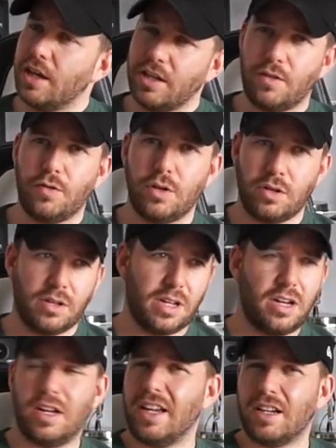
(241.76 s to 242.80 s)
if you're
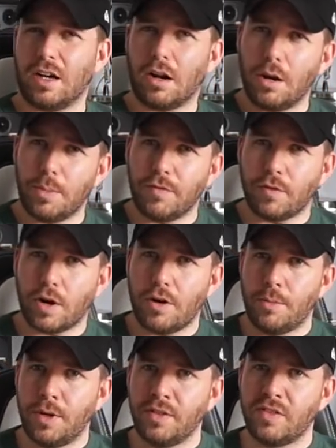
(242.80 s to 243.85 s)
in a club
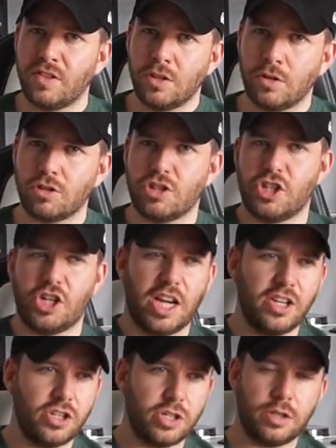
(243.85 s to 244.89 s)
environment, you're not
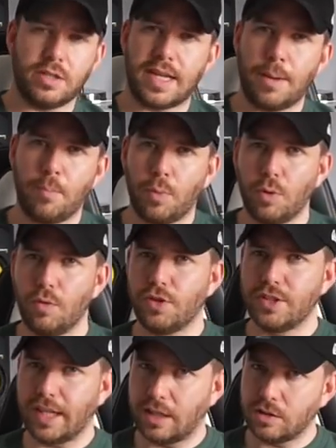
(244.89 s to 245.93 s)
changing the tempo of
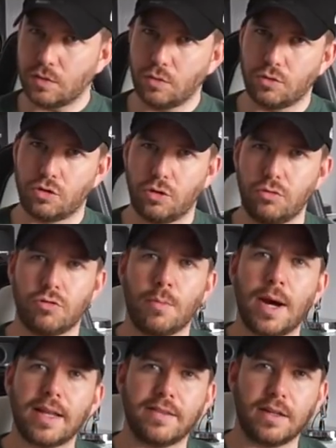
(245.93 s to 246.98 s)
the dance floor too
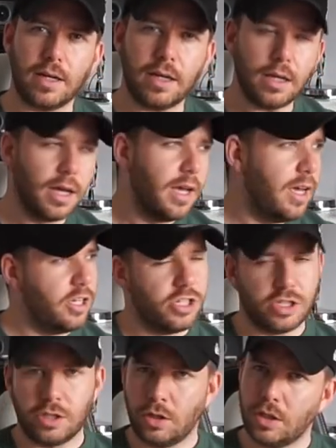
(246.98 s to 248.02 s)
dramatically. It's
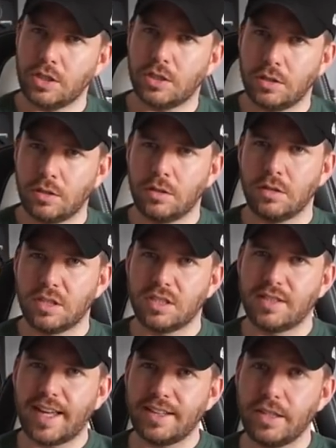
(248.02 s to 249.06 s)
just nice and
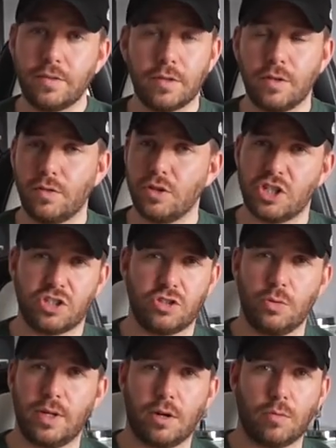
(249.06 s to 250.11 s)
steady. Even if you're just
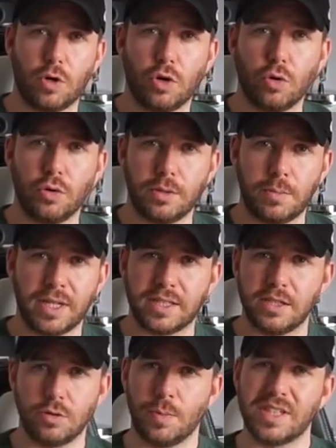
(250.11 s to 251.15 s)
doing it on recorded
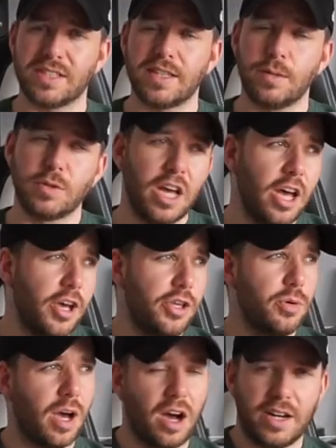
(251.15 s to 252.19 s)
mixes or mixtapes,
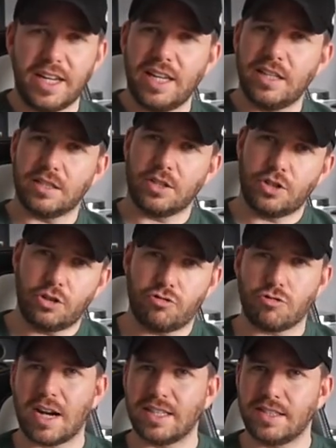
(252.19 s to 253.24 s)
you can't hear such a
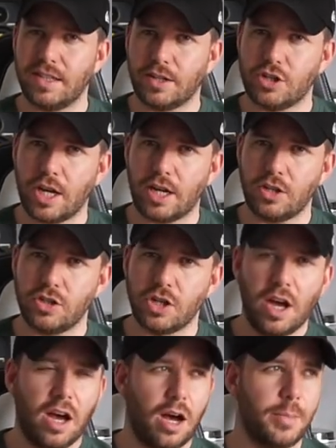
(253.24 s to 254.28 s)
drastic change.
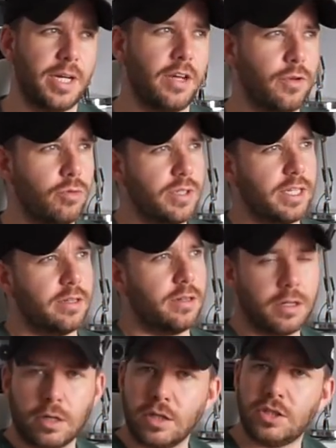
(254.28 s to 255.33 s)
I mean, if you did
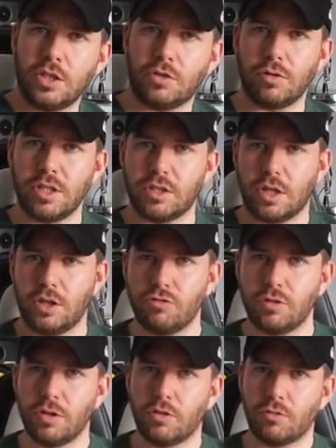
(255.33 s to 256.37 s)
the 93 to
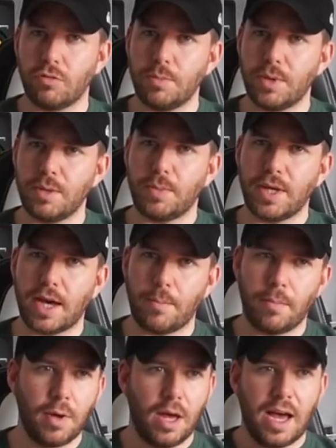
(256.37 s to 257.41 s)
103
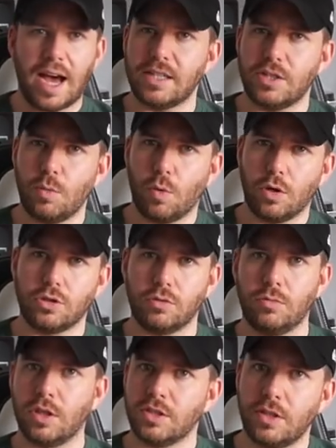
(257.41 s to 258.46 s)
BPM as it was, so
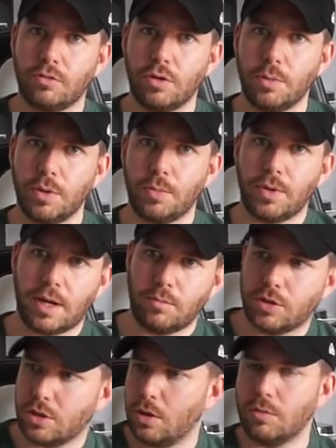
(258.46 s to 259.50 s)
93 BPM,
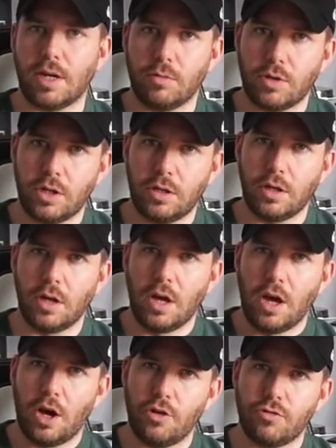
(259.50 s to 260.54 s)
slow down the
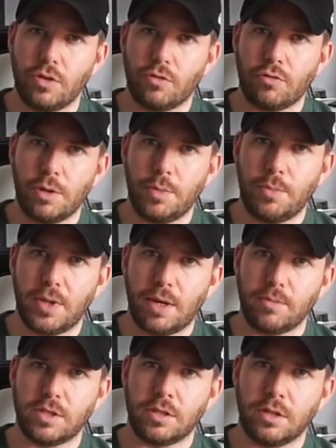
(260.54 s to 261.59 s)
103
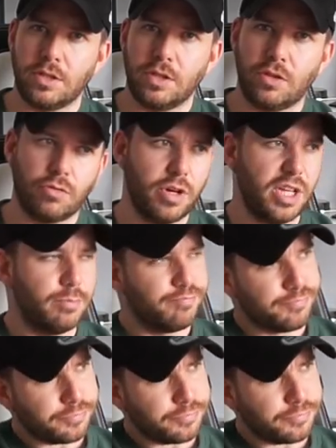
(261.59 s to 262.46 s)
BPM to 93,